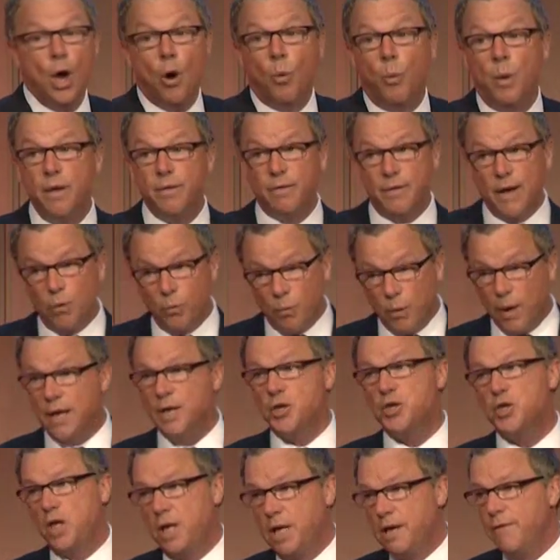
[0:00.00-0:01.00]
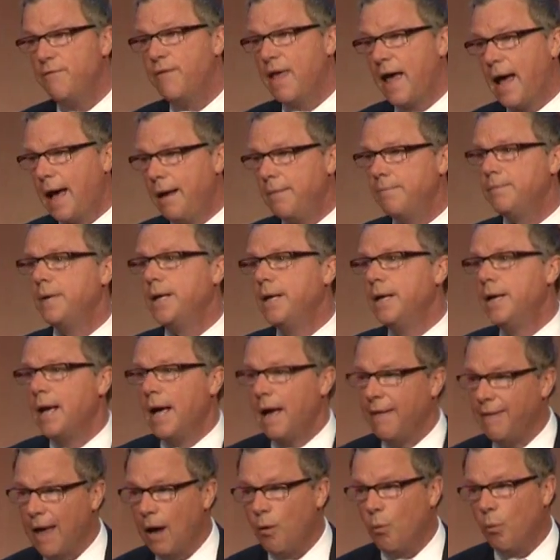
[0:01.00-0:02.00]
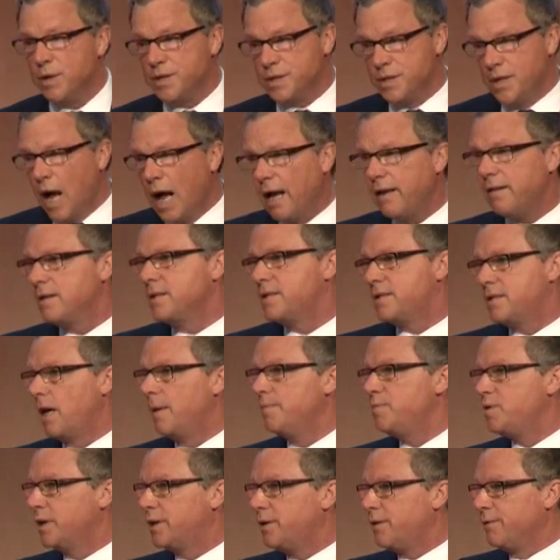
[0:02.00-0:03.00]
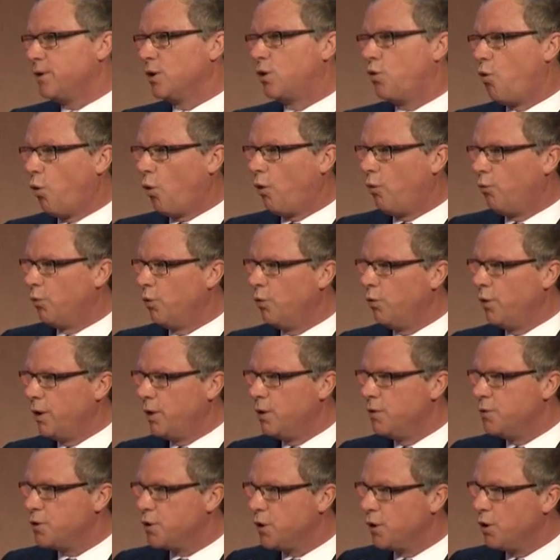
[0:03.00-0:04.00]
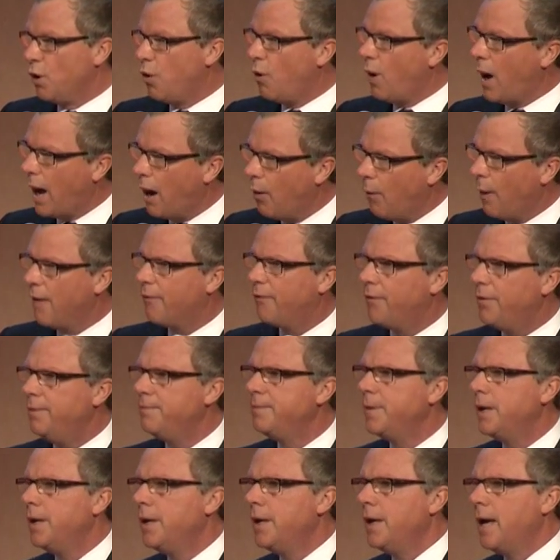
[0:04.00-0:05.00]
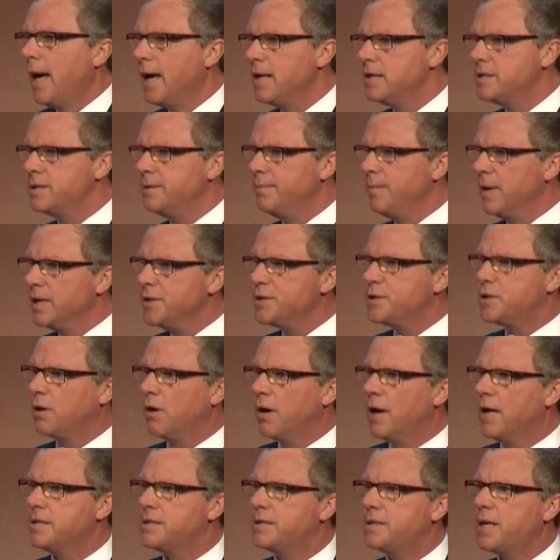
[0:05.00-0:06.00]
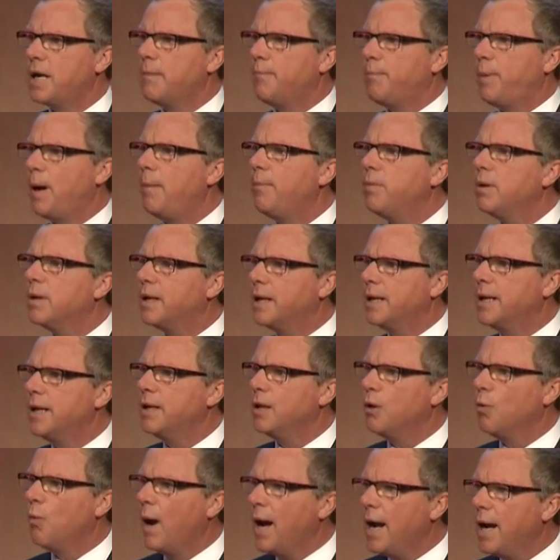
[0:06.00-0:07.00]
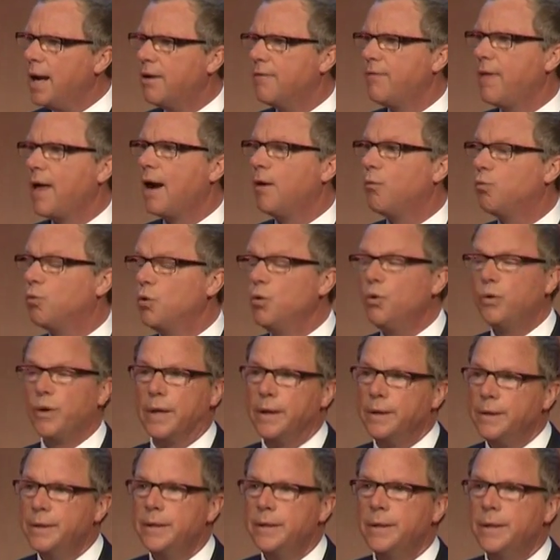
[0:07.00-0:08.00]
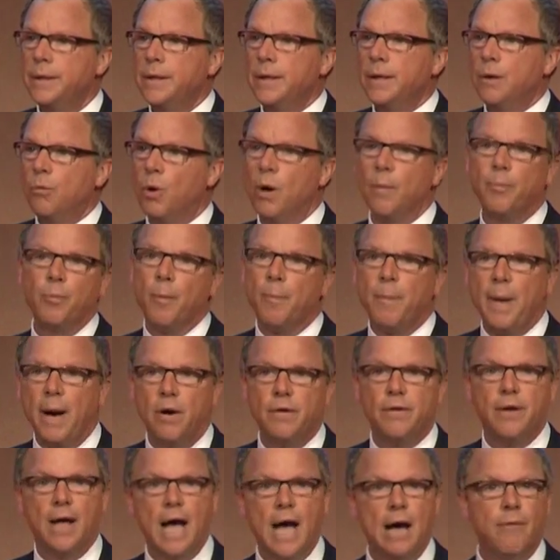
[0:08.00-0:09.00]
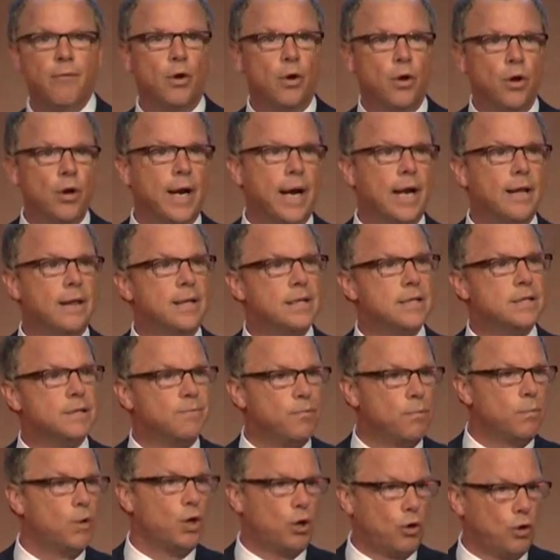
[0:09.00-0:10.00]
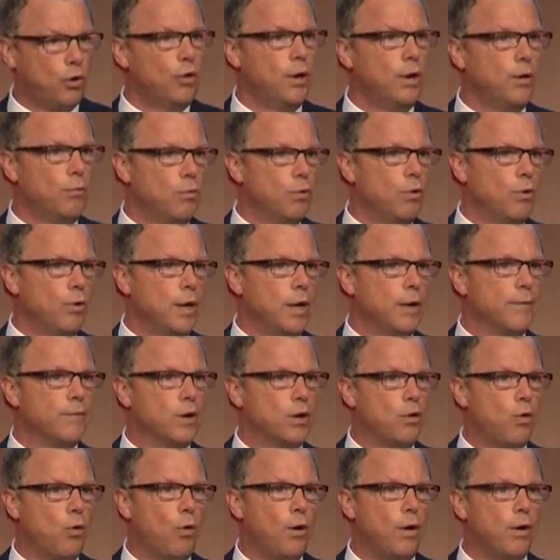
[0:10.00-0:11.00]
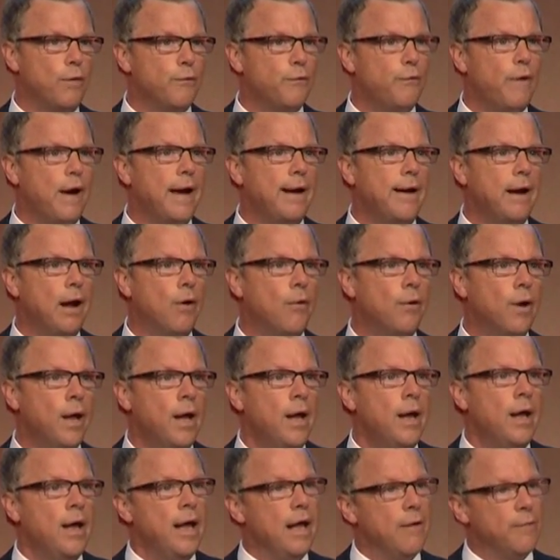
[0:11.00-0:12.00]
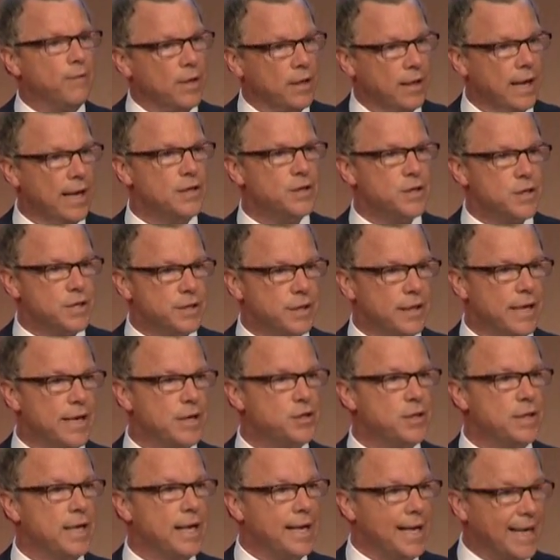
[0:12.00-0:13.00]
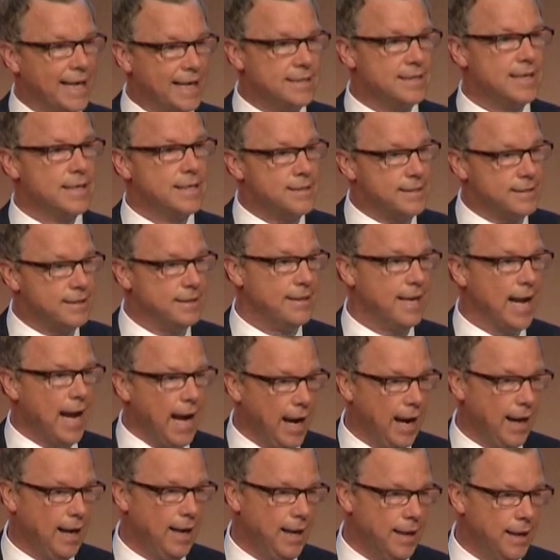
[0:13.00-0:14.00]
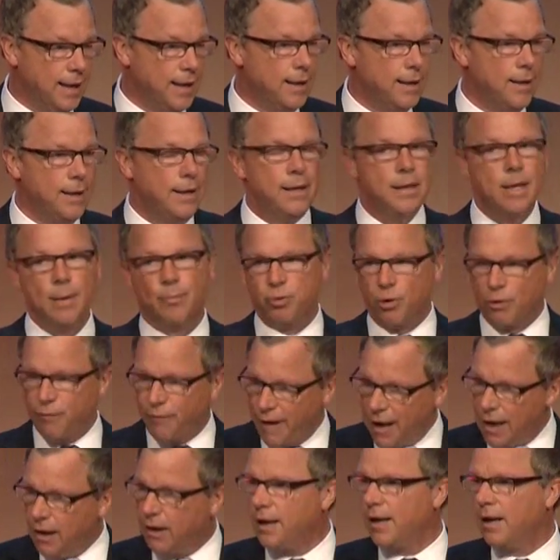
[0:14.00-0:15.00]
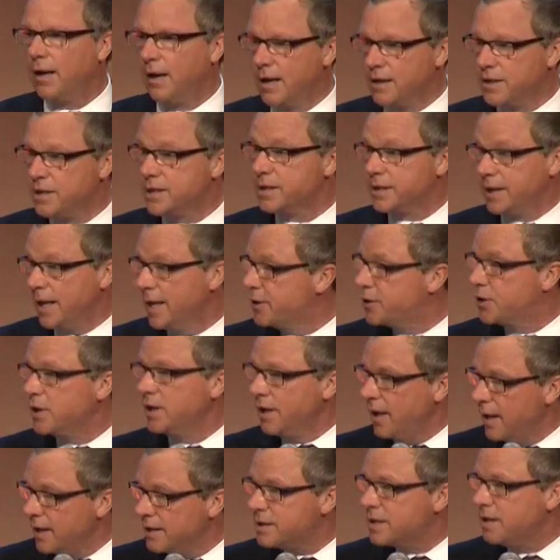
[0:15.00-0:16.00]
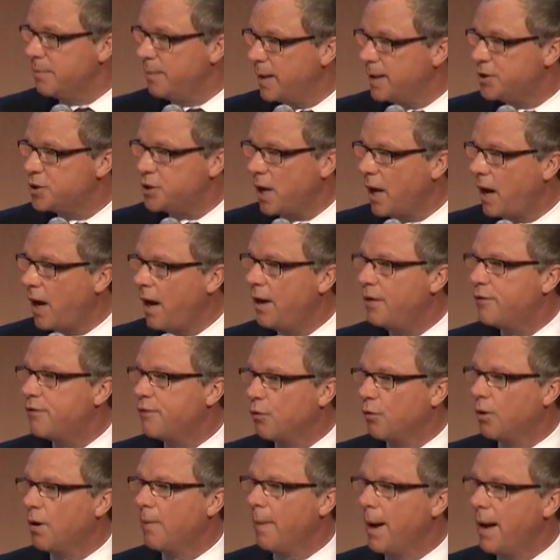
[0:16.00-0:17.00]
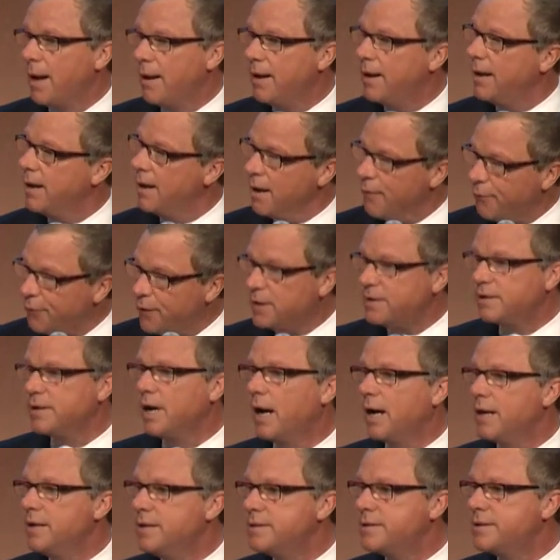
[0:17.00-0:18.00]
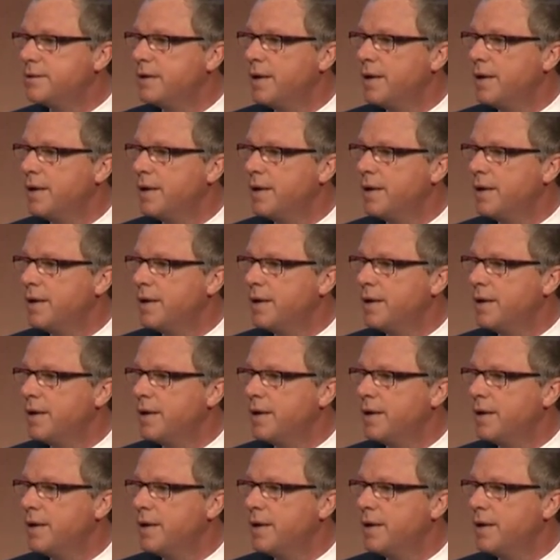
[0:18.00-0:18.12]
We think we achieved that, and that was not the subject of the court ruling, you should know. However, as the minister has said publicly in the wake of that ruling, we're prepared to have a look at this current ruling of the court and find out if the legislation that exists today, the prevailing legislation, needs to be changed or amended. And if it does,